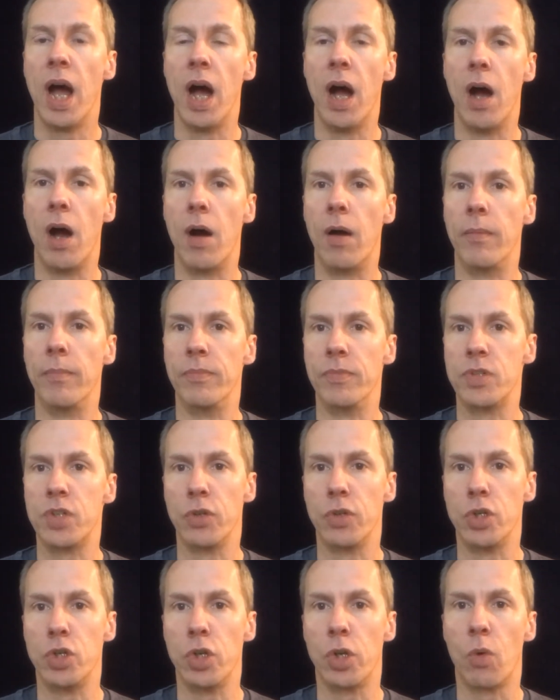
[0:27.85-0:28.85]

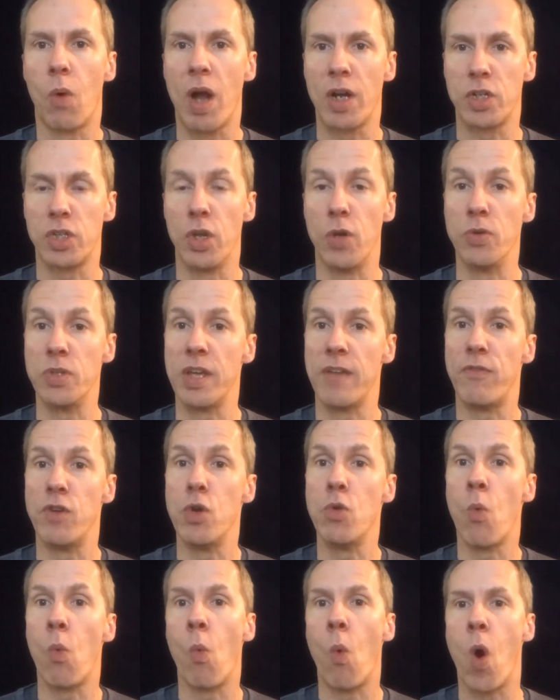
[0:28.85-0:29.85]
So that you can watch those if
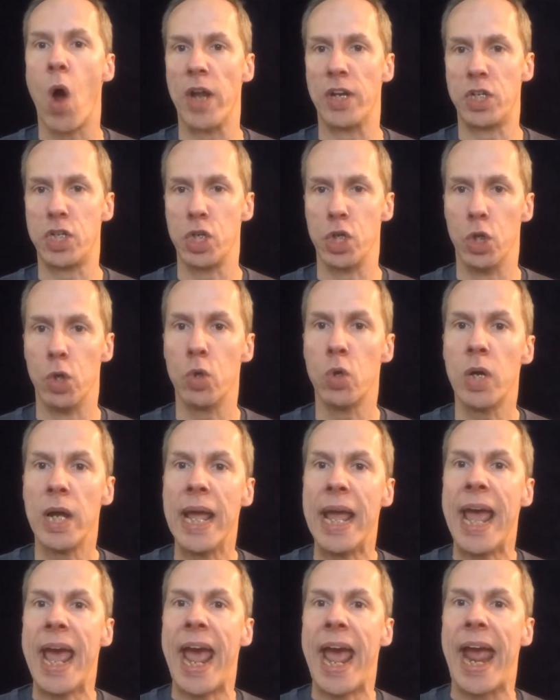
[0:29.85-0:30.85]
you want to,
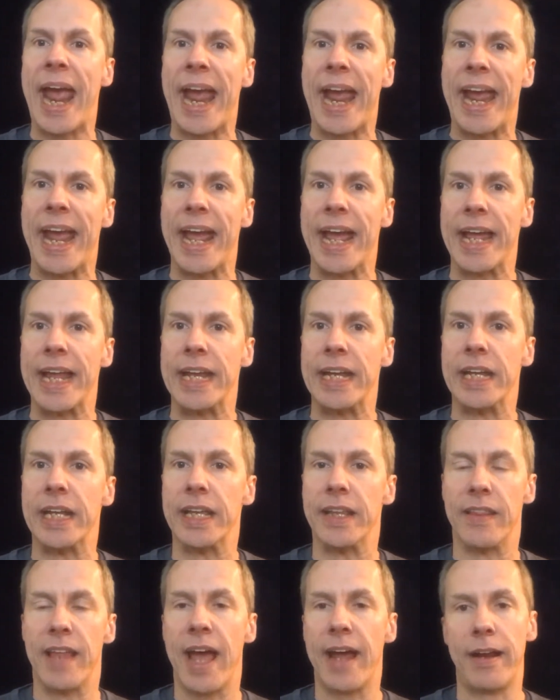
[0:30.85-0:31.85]
and
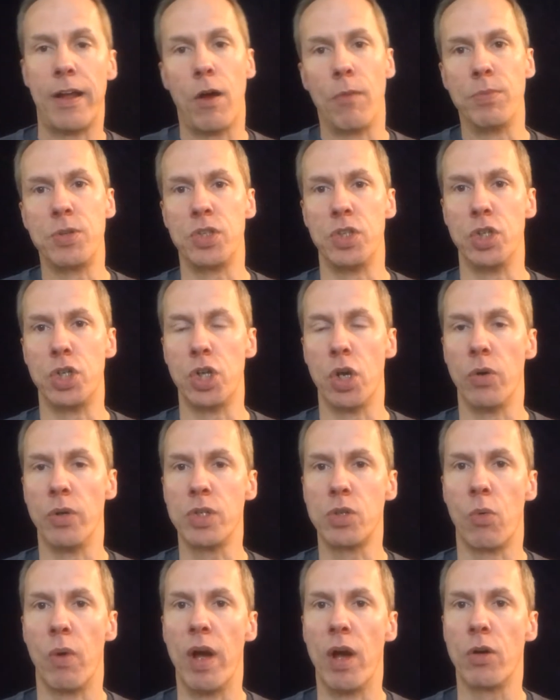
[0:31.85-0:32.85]
that helps the
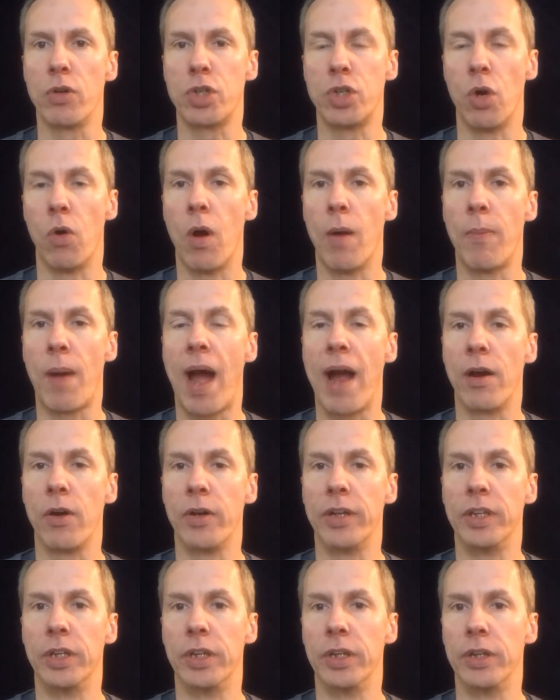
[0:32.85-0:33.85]
show as well show up
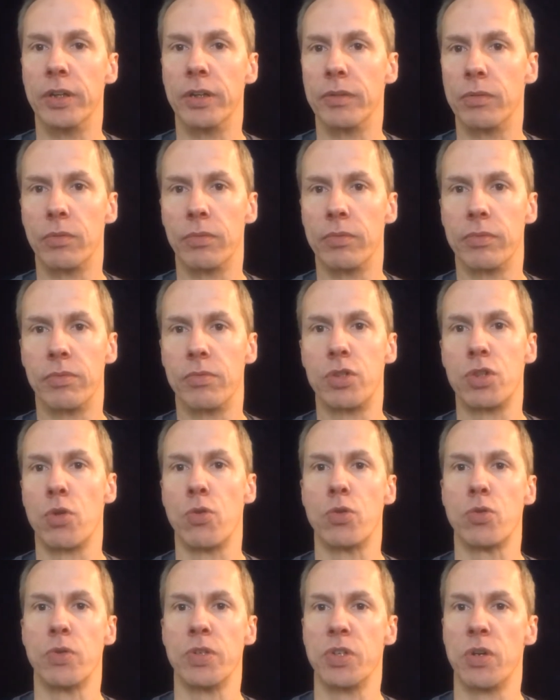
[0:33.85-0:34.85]
higher in the
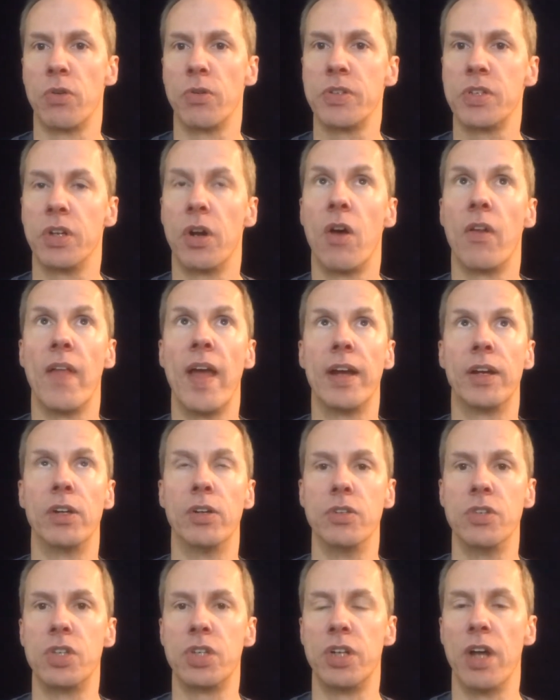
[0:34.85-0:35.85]
search results and all that
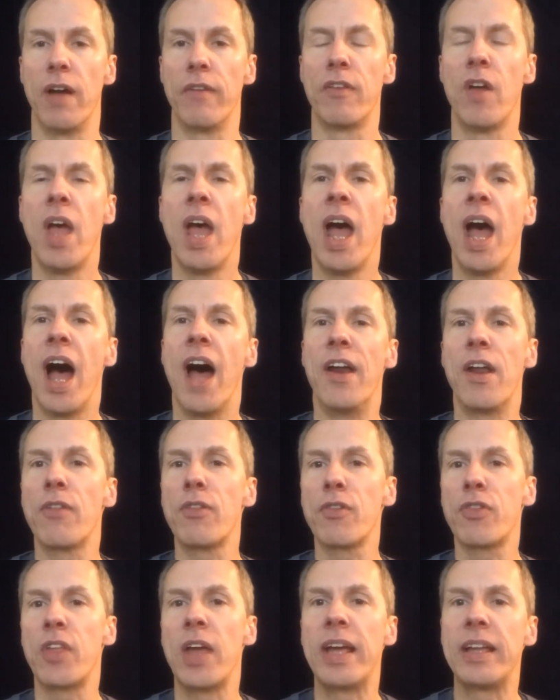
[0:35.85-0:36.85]
good stuff.
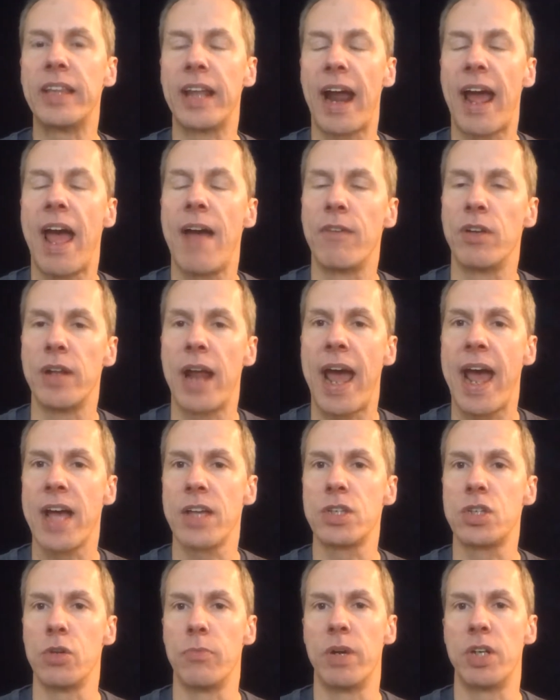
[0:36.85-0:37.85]
Another thing that I haven't
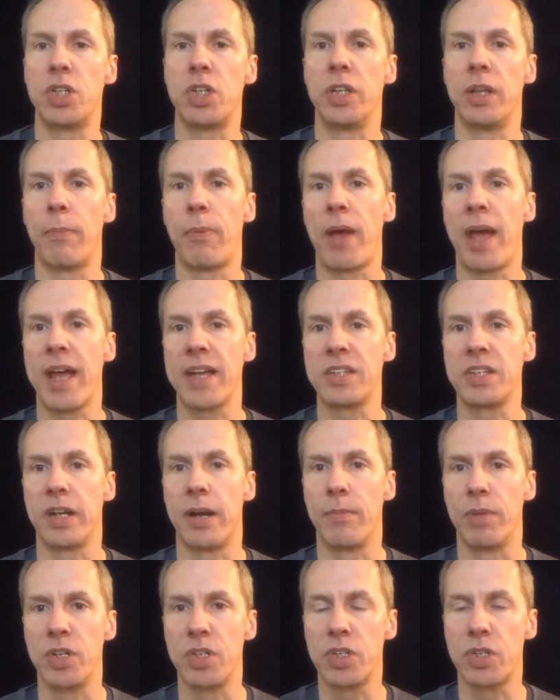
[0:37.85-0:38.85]
asked so much in the past
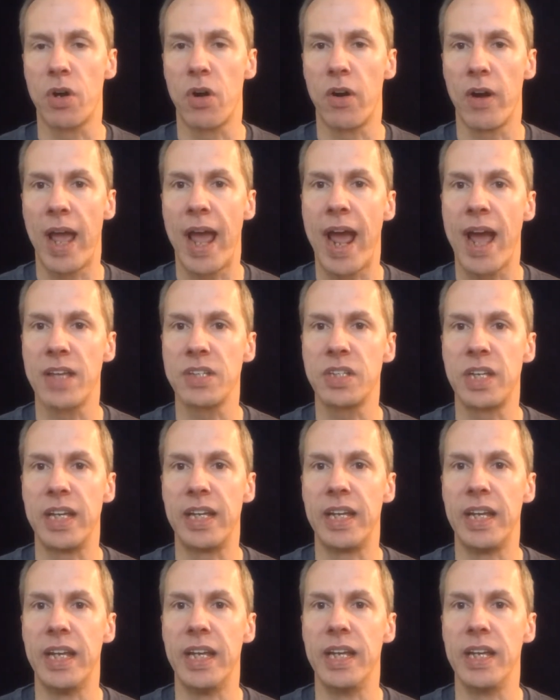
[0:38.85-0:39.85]
that I'm going to start
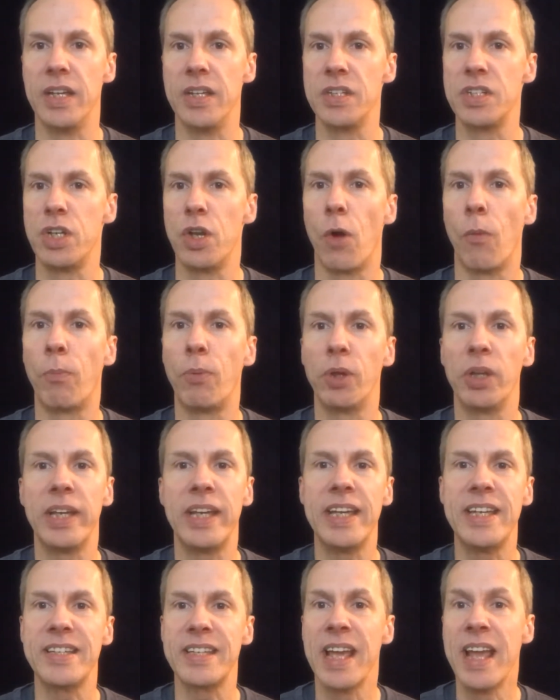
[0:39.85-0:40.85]
asking is,
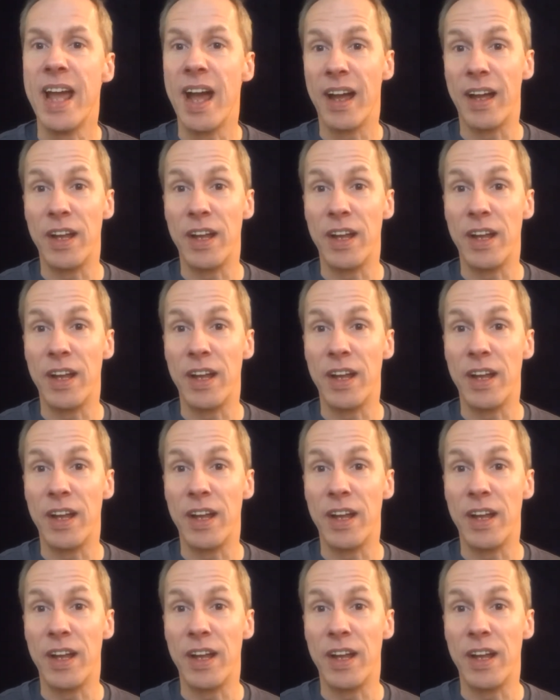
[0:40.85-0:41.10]
please